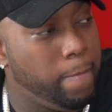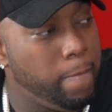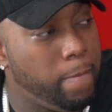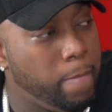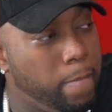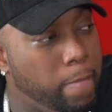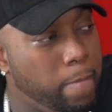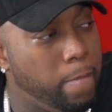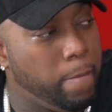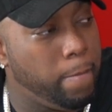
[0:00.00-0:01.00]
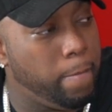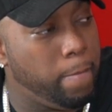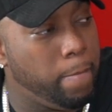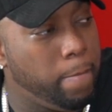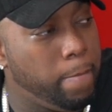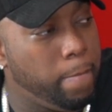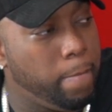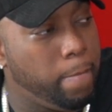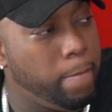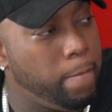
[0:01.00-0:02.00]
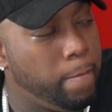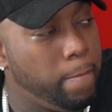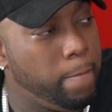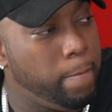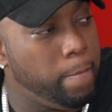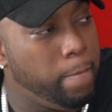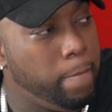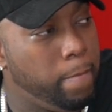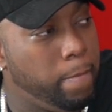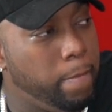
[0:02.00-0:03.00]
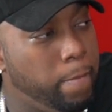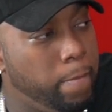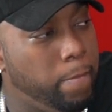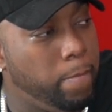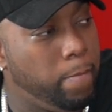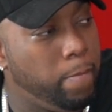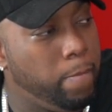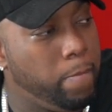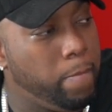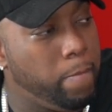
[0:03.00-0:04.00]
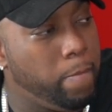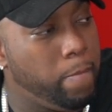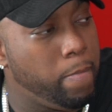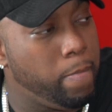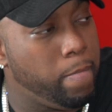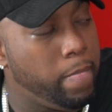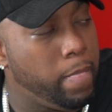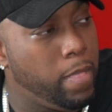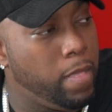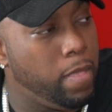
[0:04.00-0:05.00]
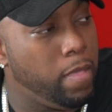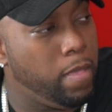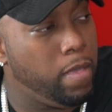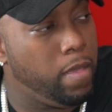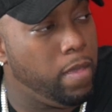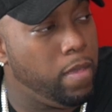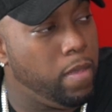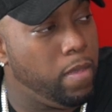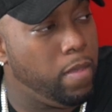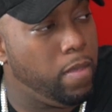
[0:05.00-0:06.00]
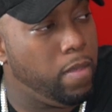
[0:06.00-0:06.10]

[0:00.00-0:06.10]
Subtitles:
This person isn't speaking.